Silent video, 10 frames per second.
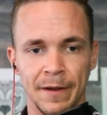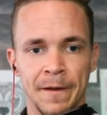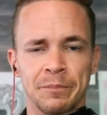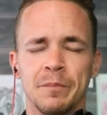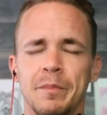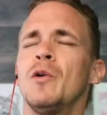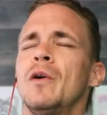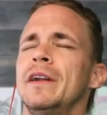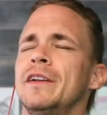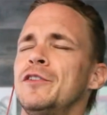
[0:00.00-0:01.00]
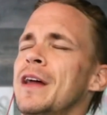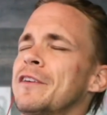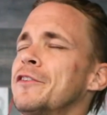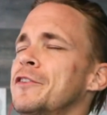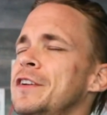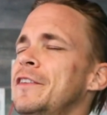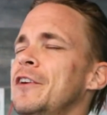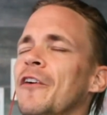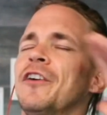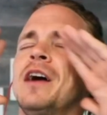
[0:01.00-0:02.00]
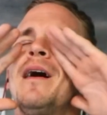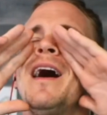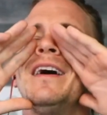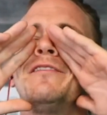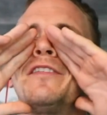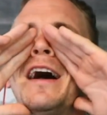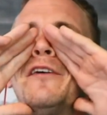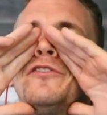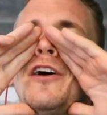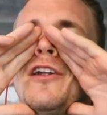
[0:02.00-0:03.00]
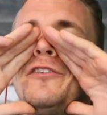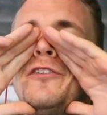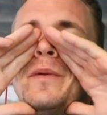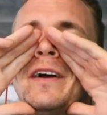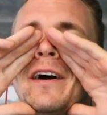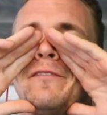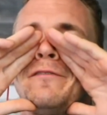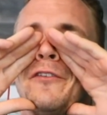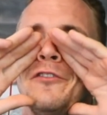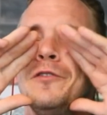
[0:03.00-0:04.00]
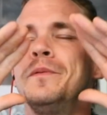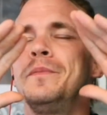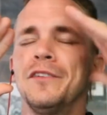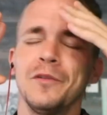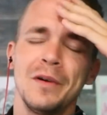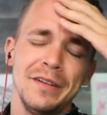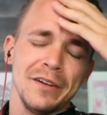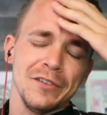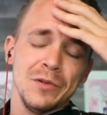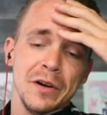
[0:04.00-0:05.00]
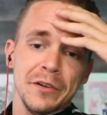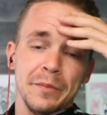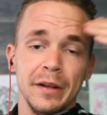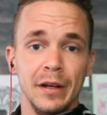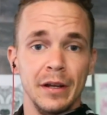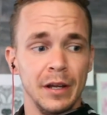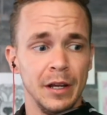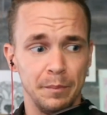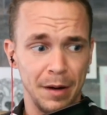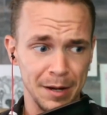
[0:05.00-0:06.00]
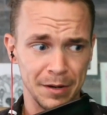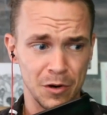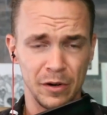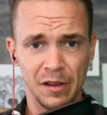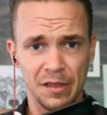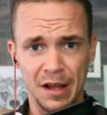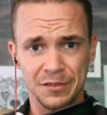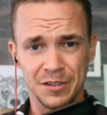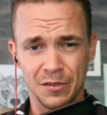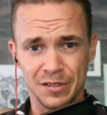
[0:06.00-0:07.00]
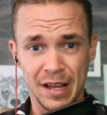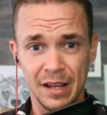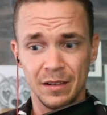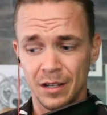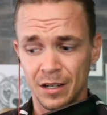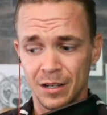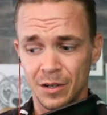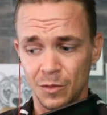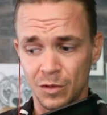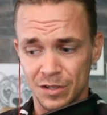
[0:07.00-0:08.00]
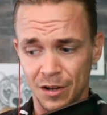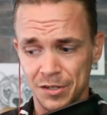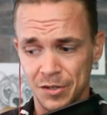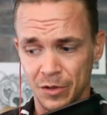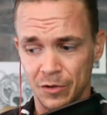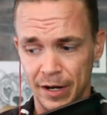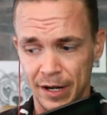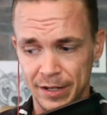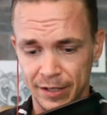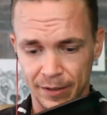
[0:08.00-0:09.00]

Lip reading: Bitcoin in 2013 at the all-time high of $1,000. Oh my God, I felt stupid because it went down to 200. But buying Bitcoin at $1,000 then was also a great idea.